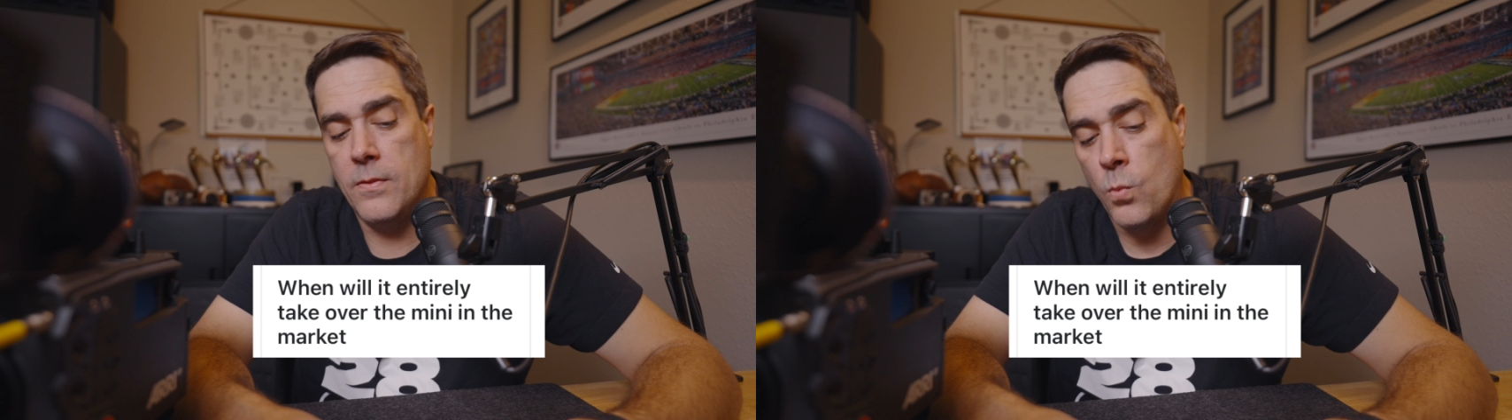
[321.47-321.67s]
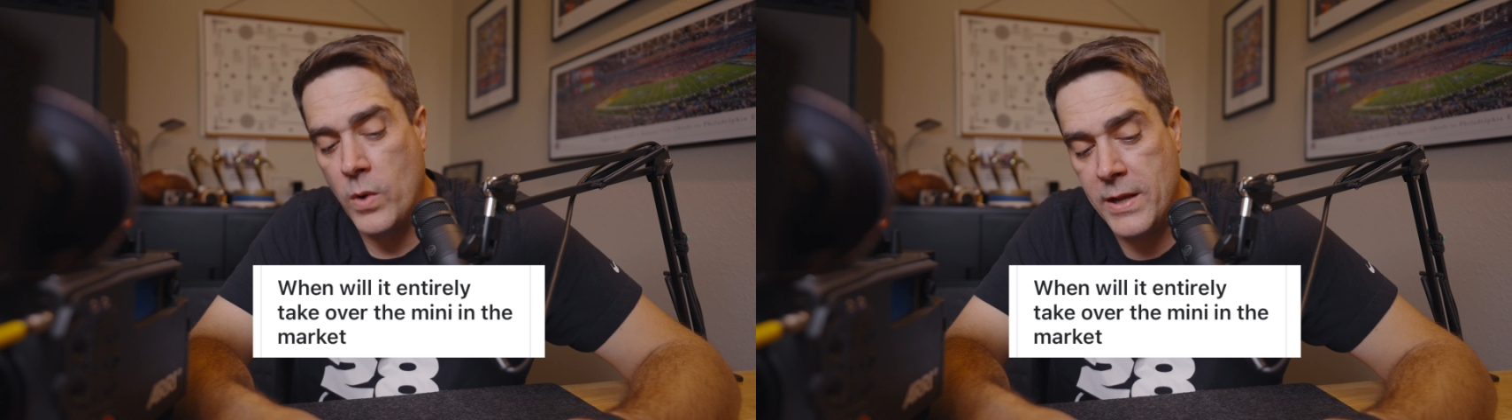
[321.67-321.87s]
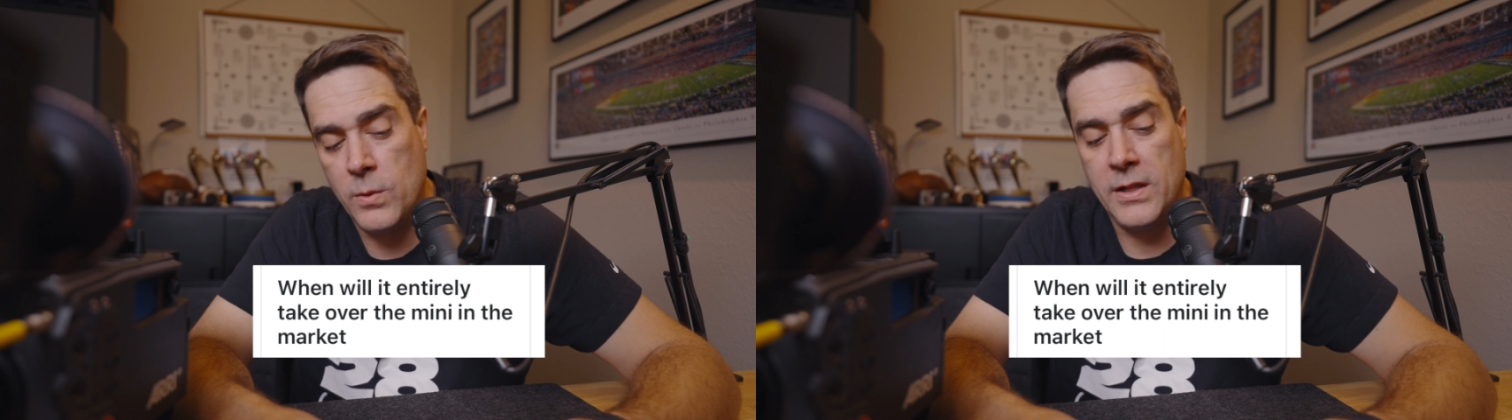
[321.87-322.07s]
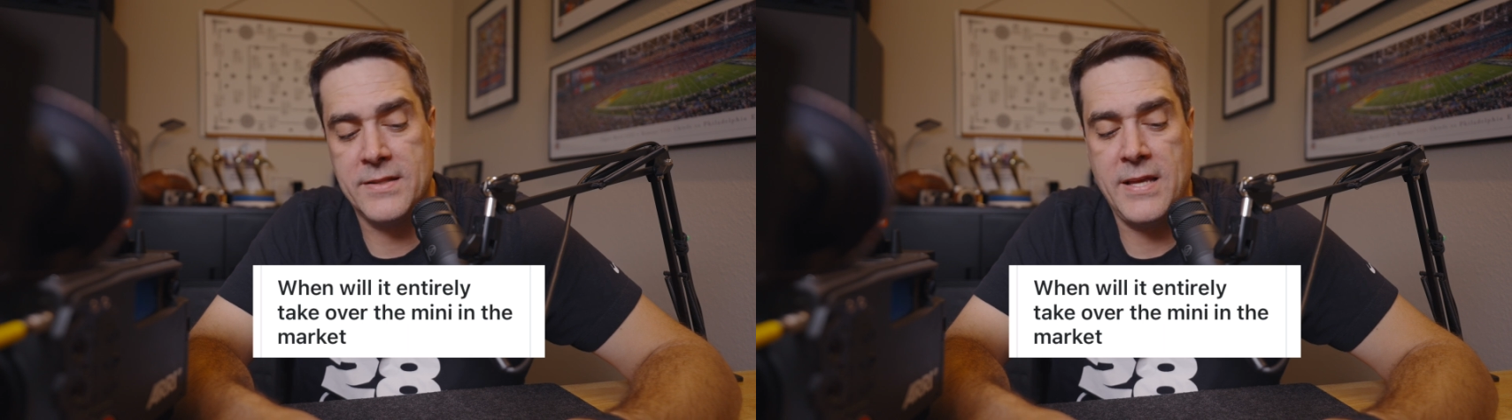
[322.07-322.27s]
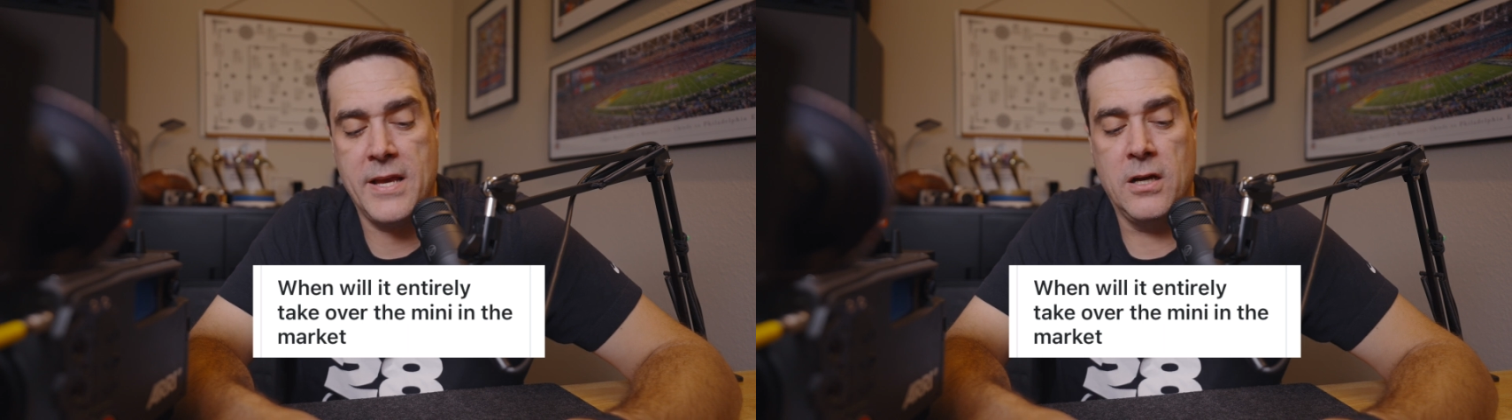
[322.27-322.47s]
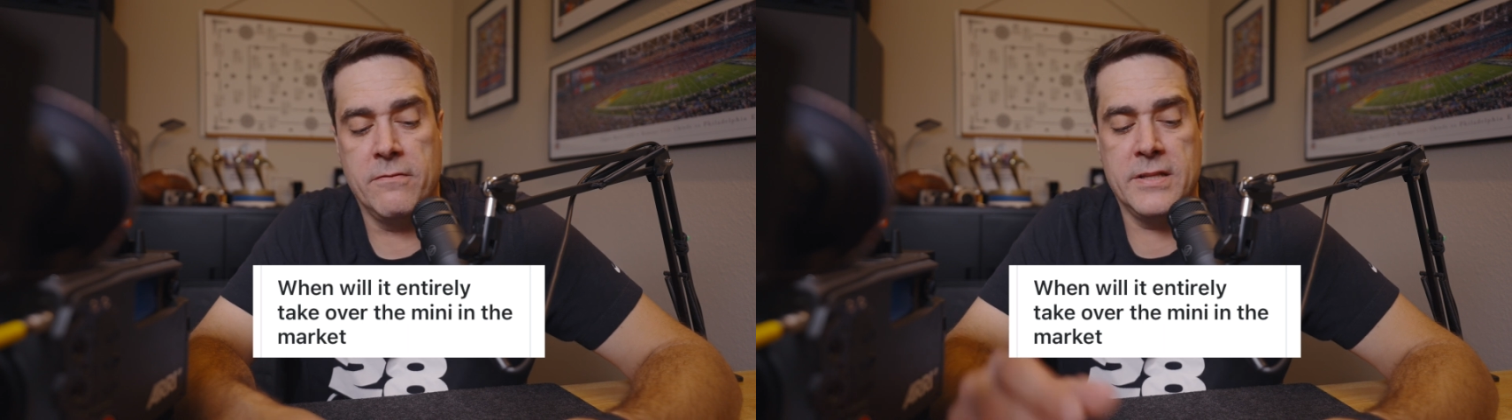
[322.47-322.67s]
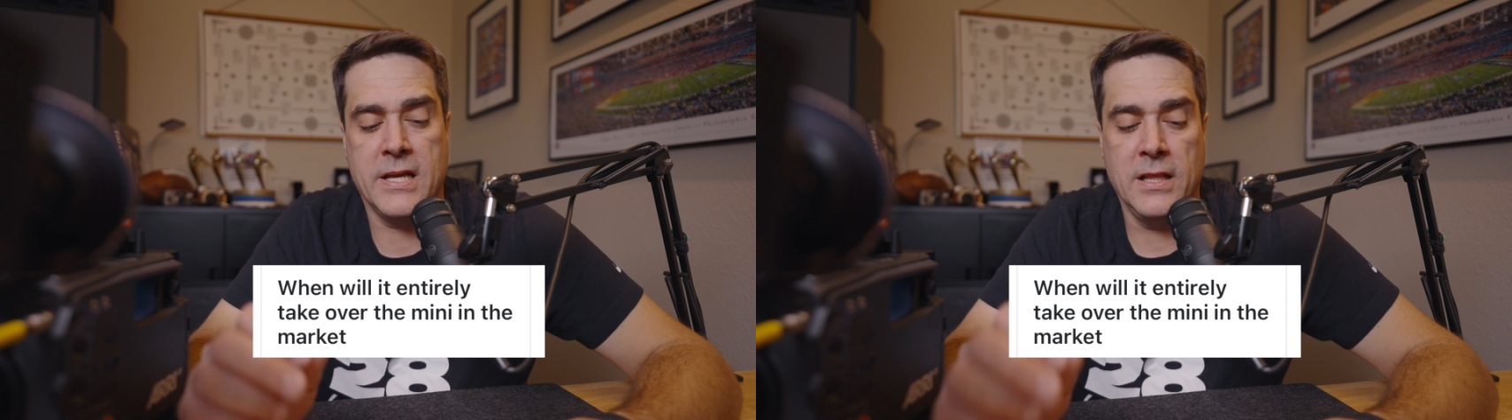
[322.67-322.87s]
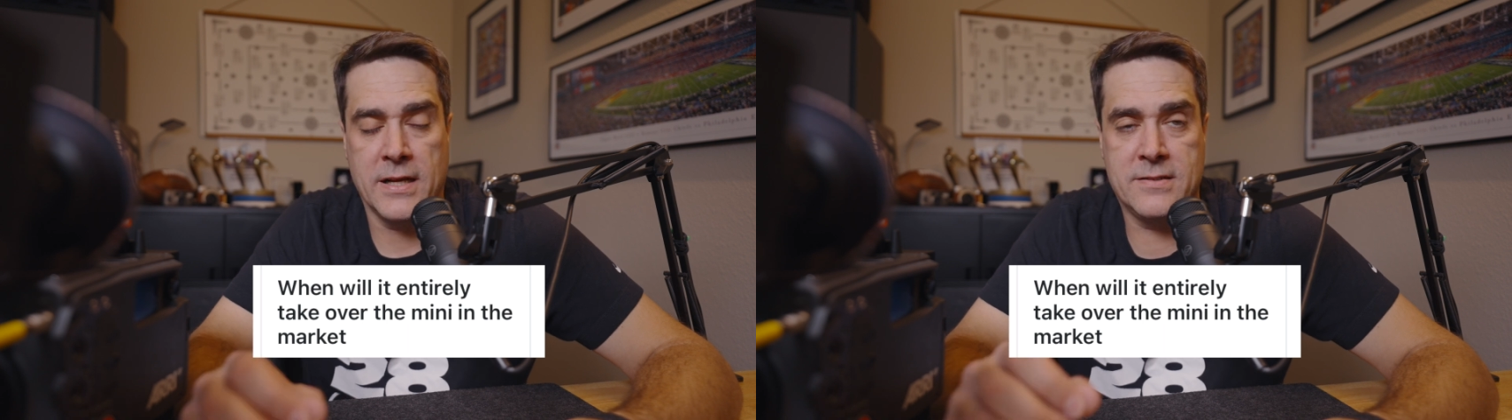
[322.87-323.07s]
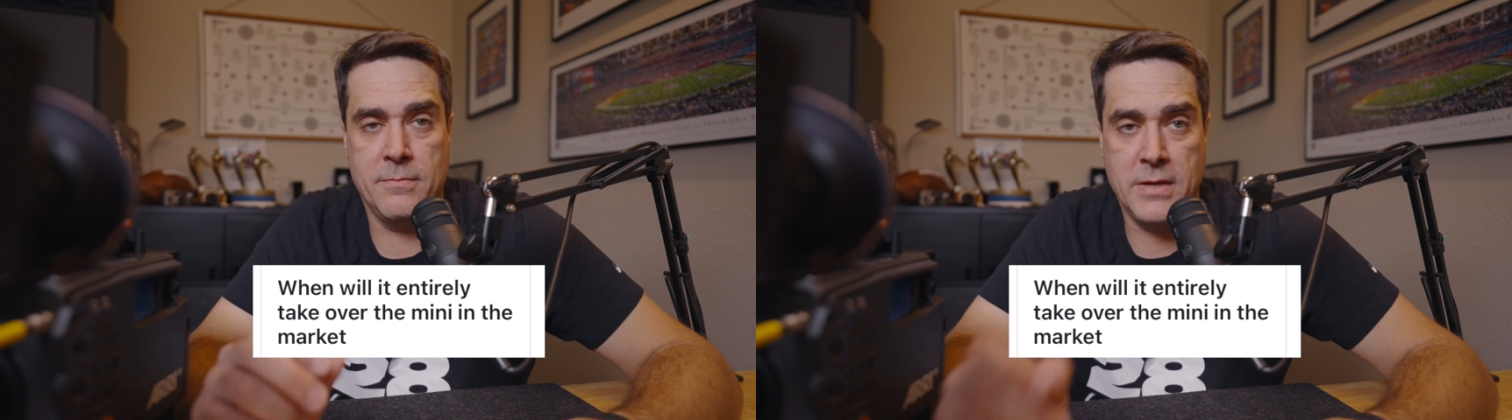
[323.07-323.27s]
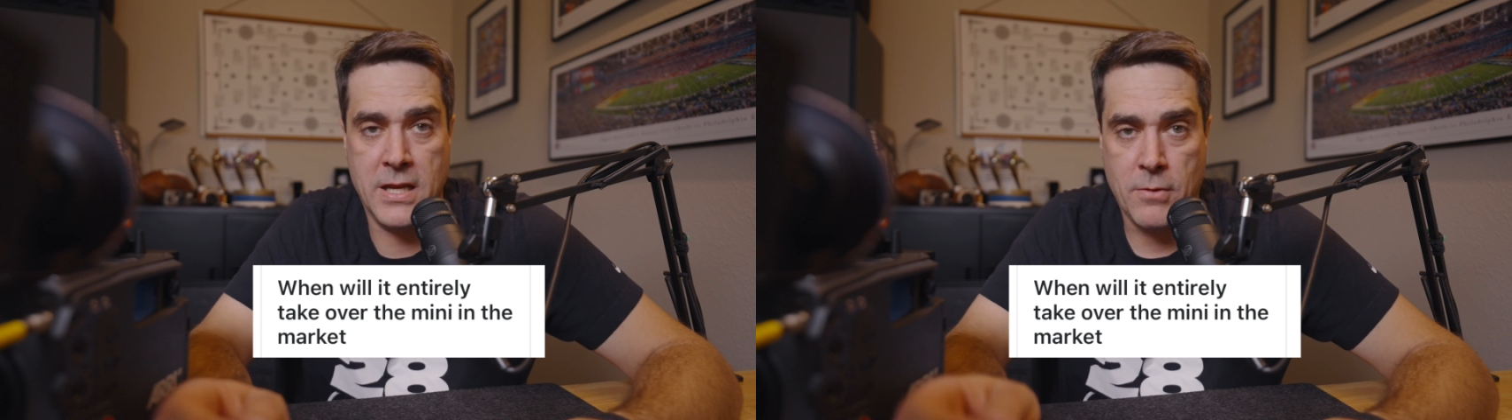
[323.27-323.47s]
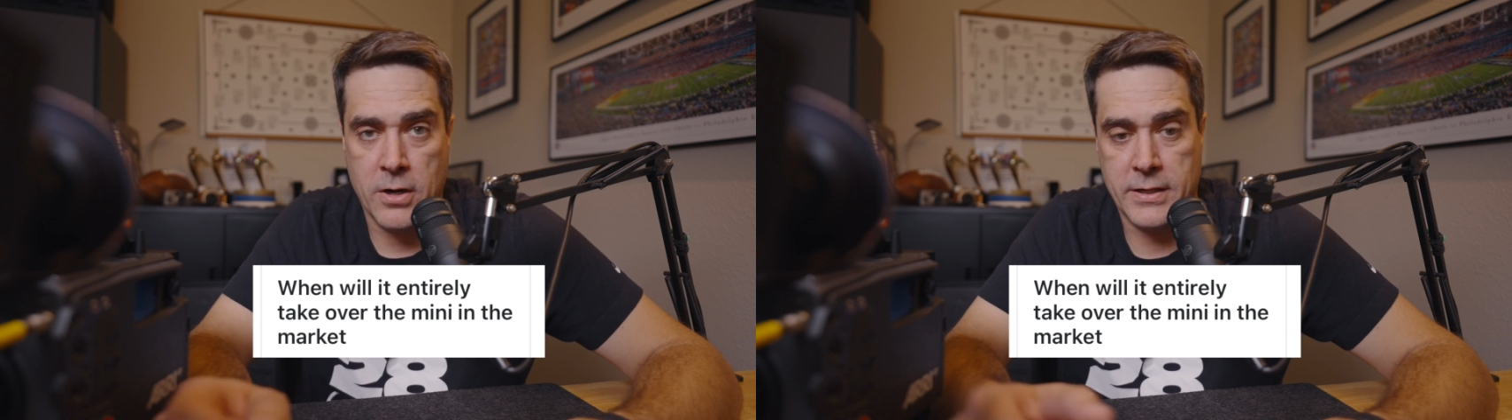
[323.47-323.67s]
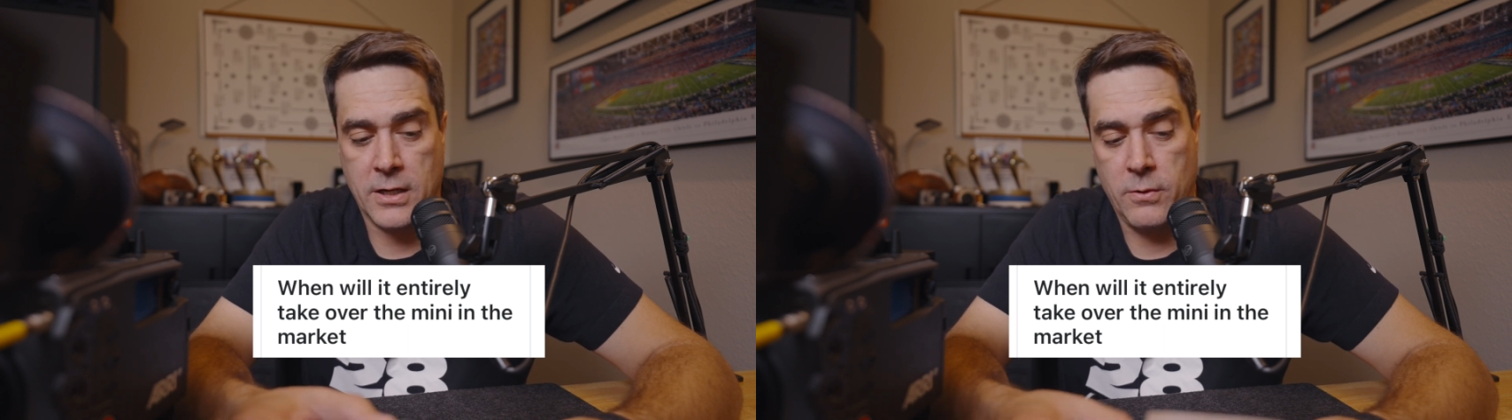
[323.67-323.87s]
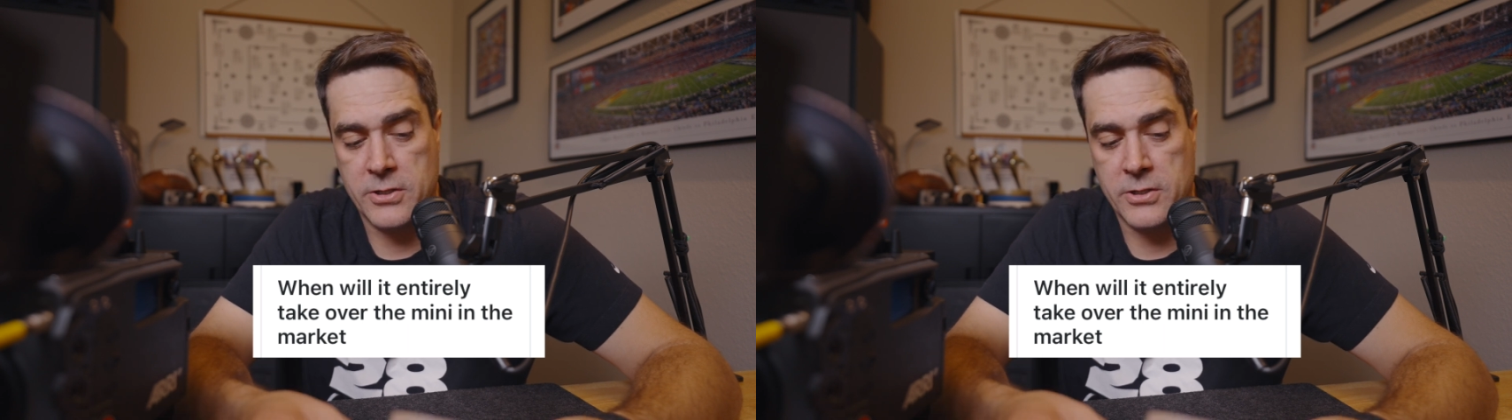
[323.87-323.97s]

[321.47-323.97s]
When will it take over the Alexa Mini market?